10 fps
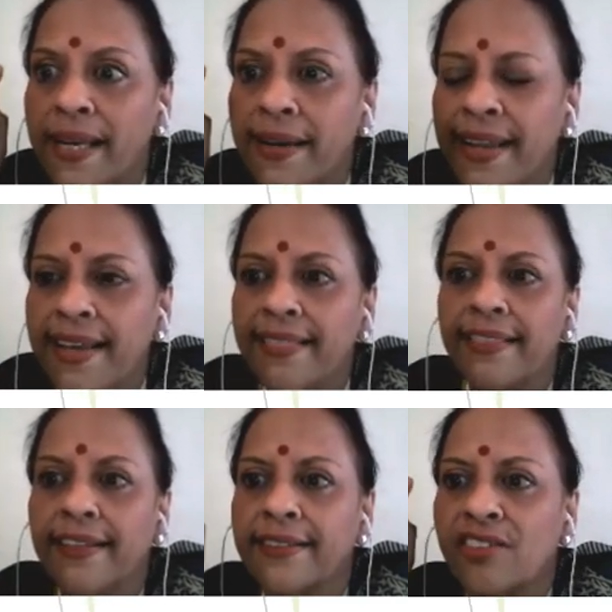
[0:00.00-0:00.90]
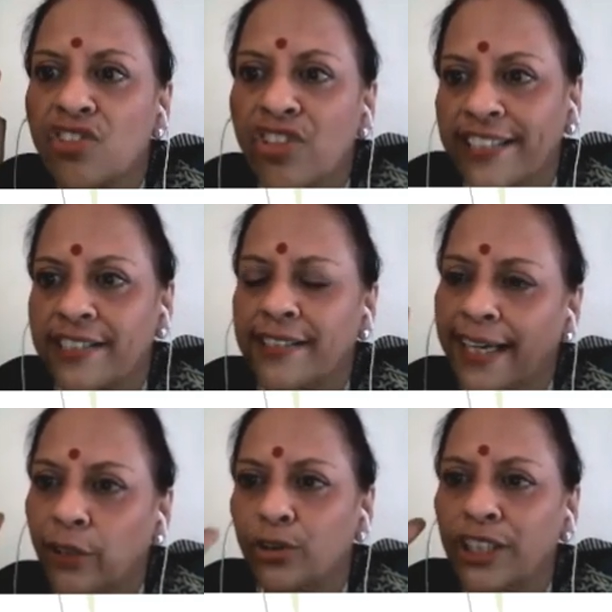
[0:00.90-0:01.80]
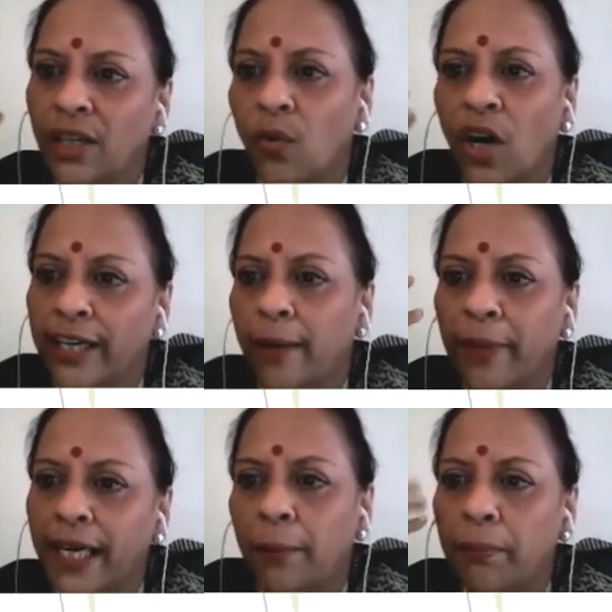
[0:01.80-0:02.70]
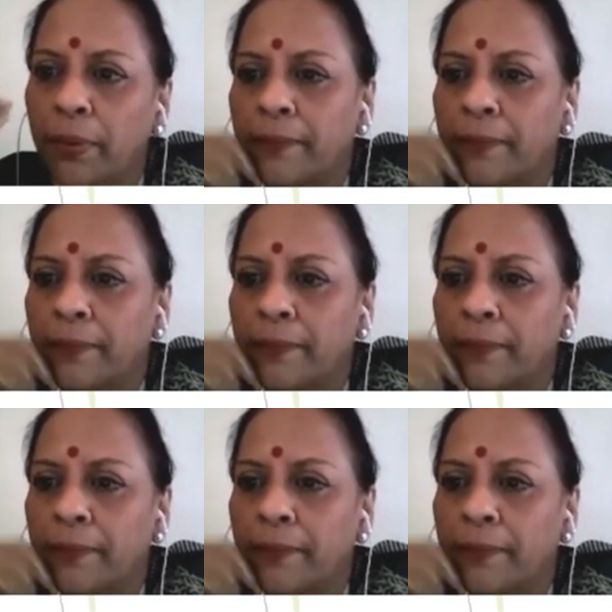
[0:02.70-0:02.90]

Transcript: beneath his chest. Can you see the war coming up?